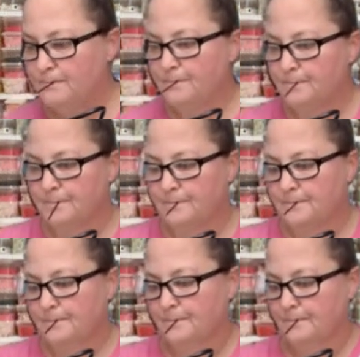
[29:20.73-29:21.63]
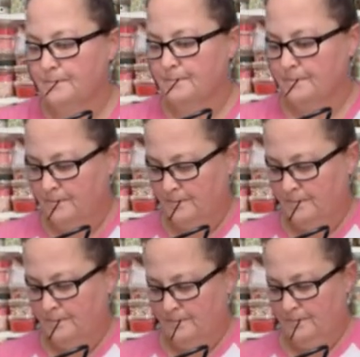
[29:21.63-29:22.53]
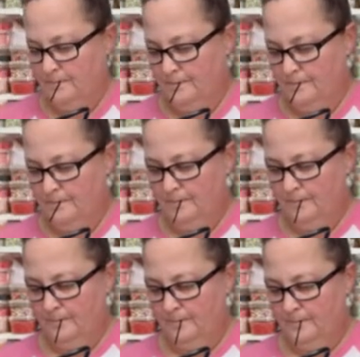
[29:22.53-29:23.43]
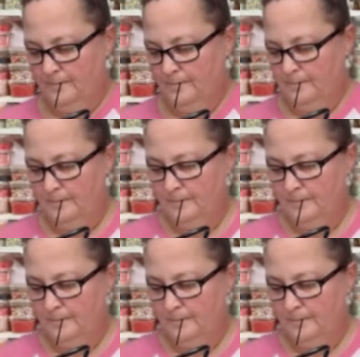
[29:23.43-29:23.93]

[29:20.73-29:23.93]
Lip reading: (silence)